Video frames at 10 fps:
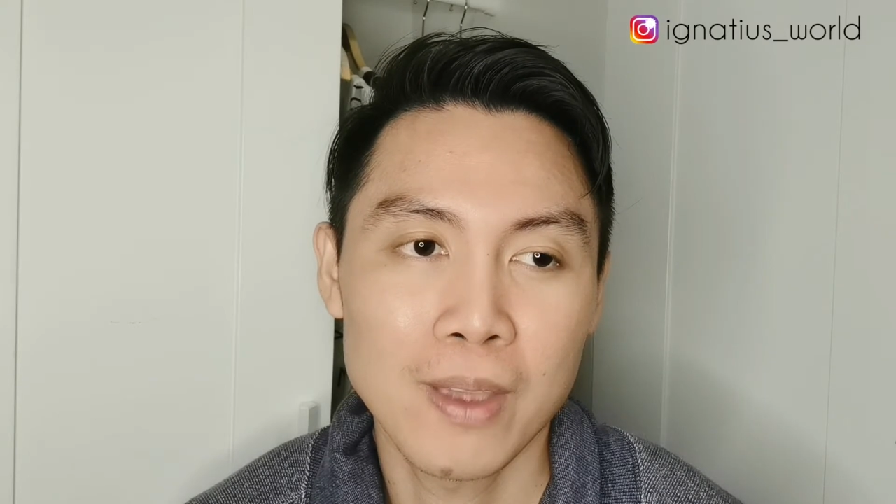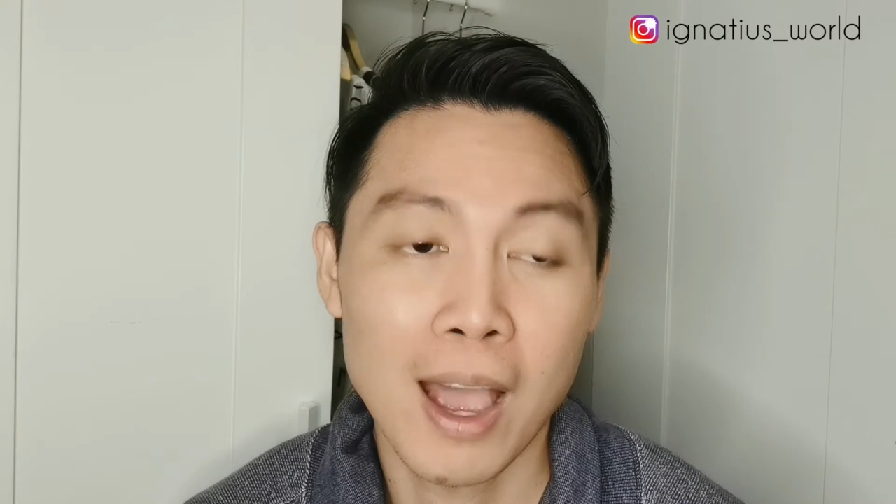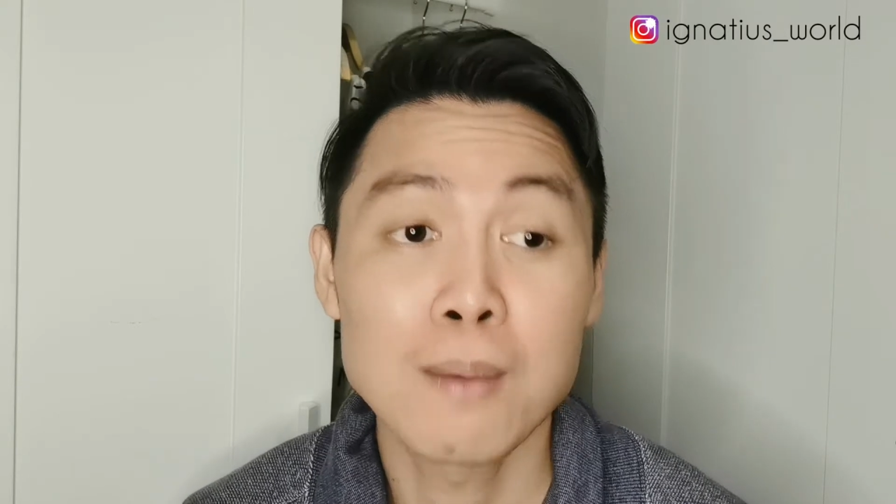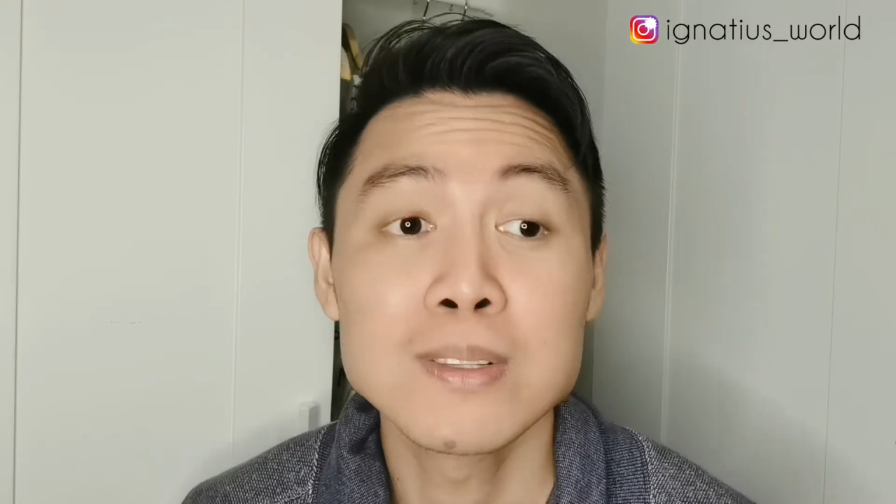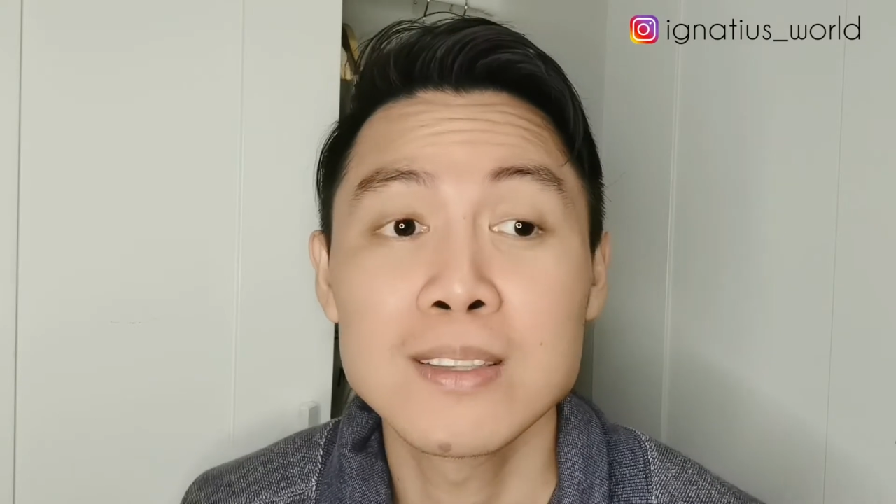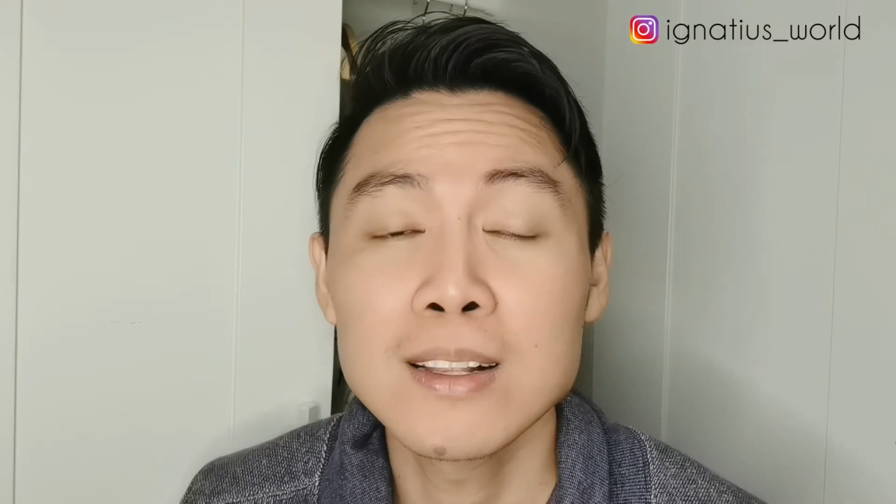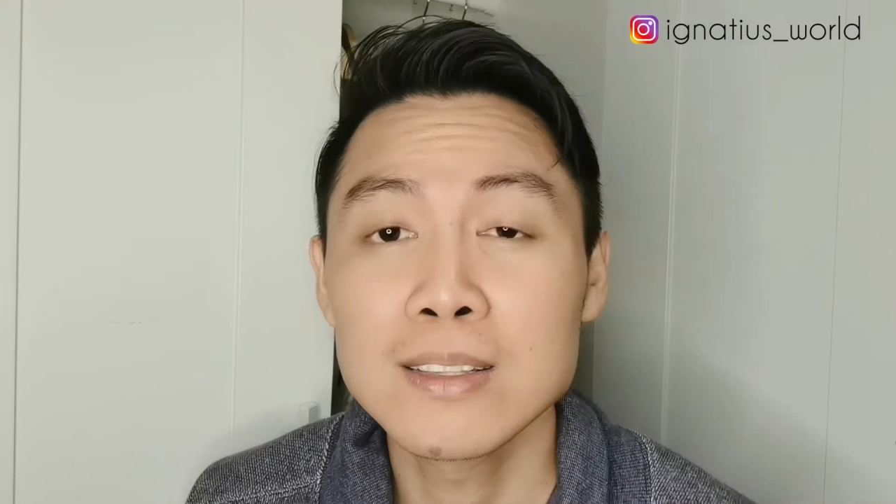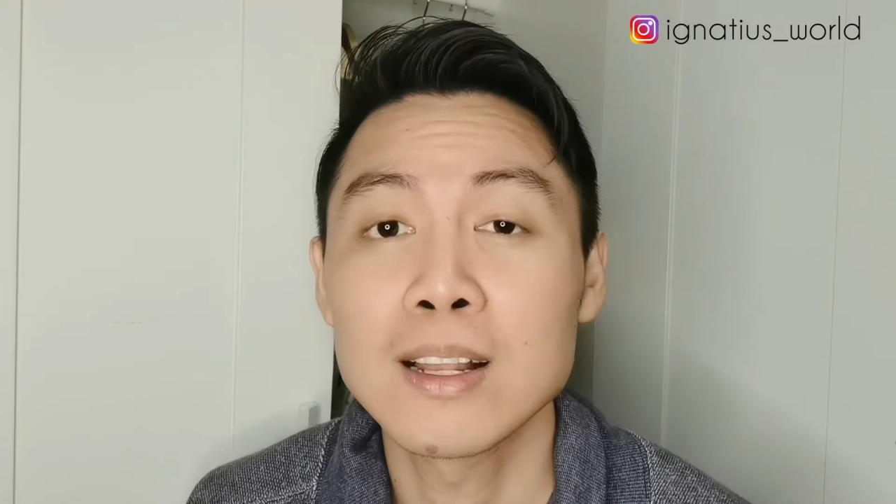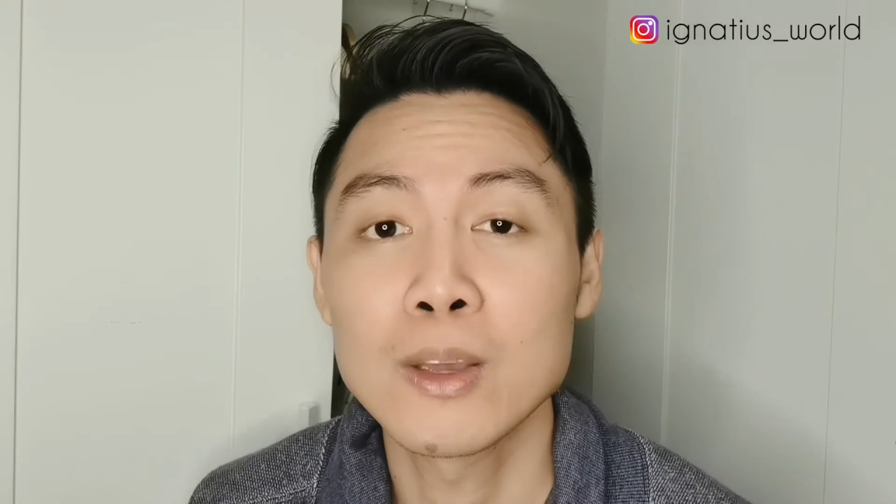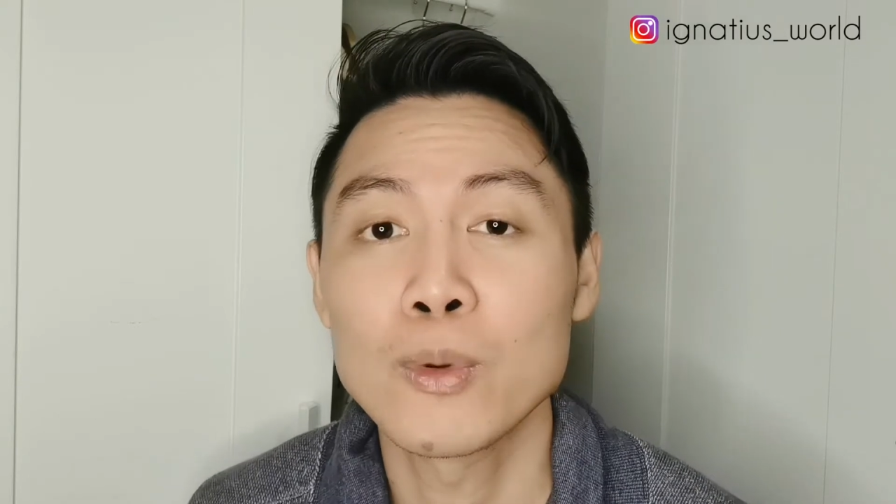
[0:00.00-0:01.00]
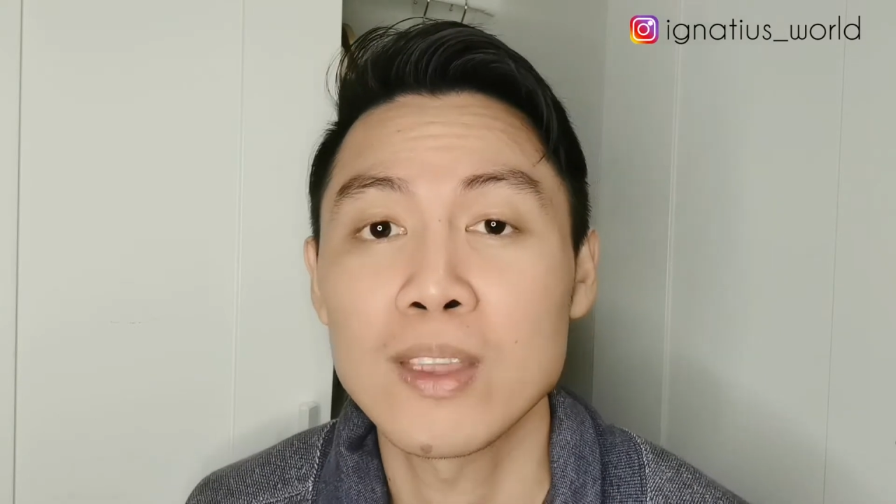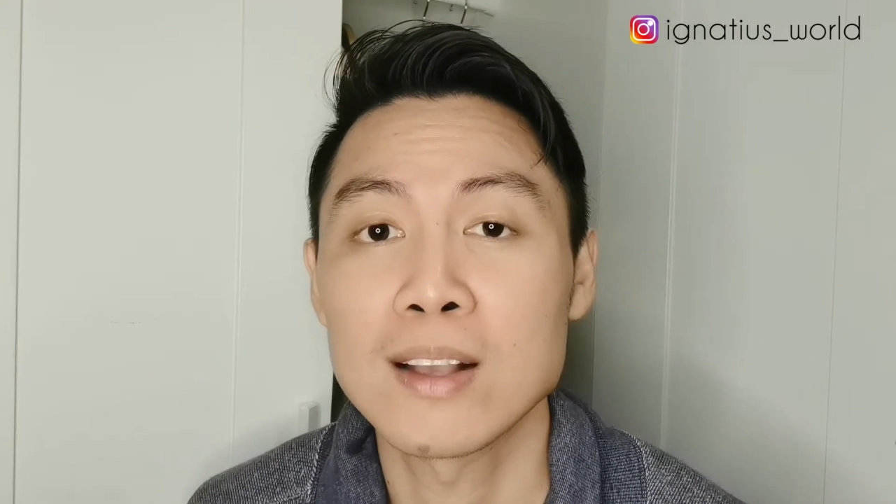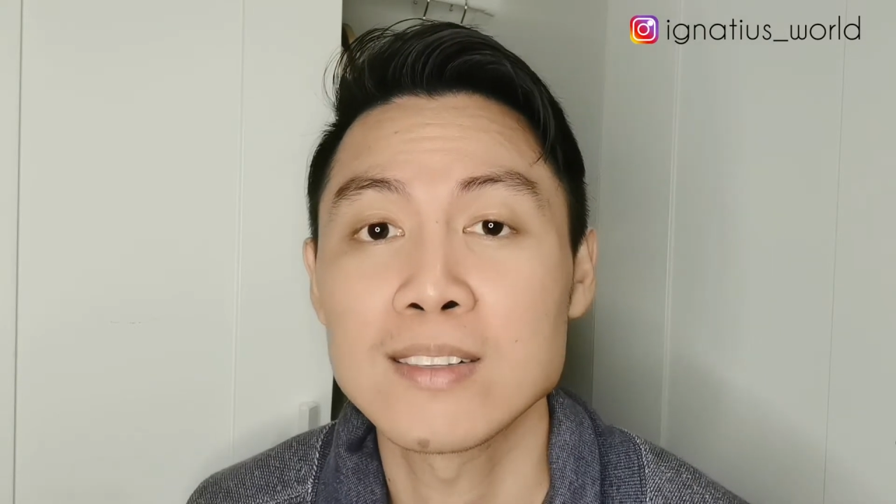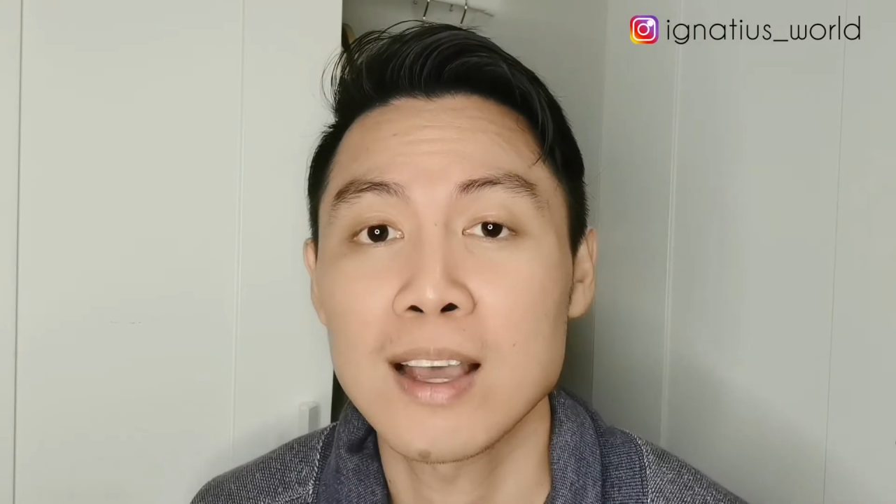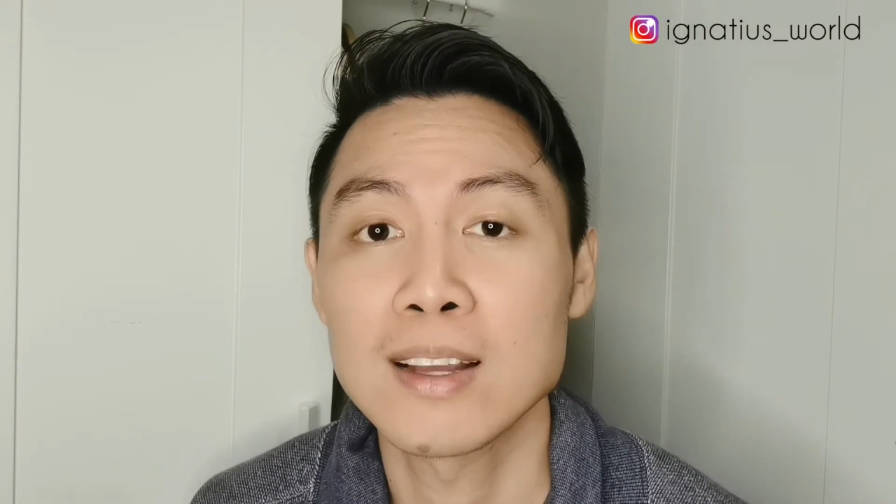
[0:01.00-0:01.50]
I'm still dealing with
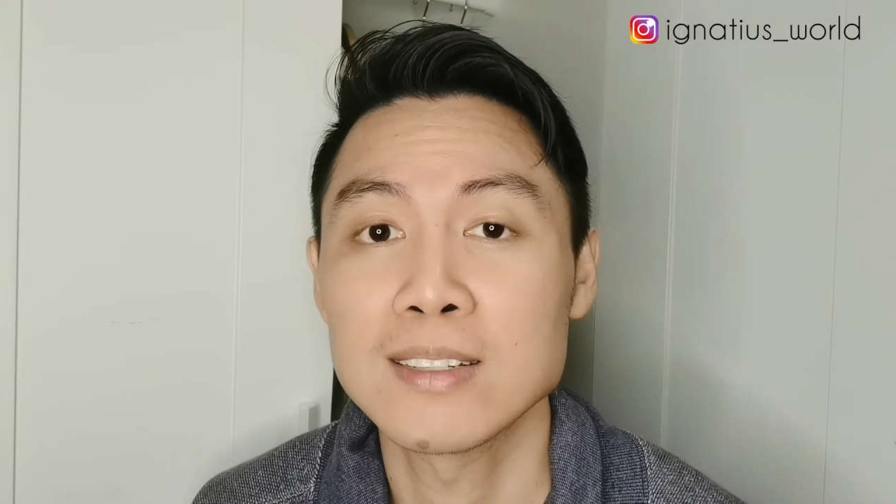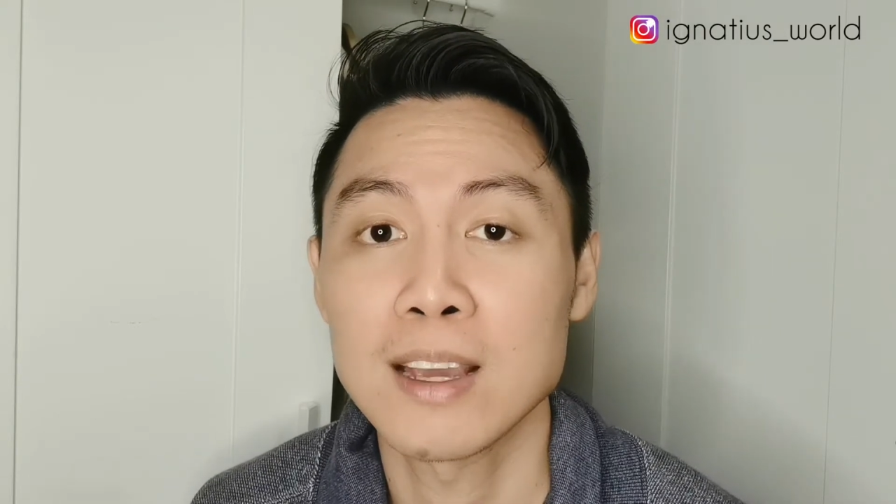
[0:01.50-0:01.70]
anxiety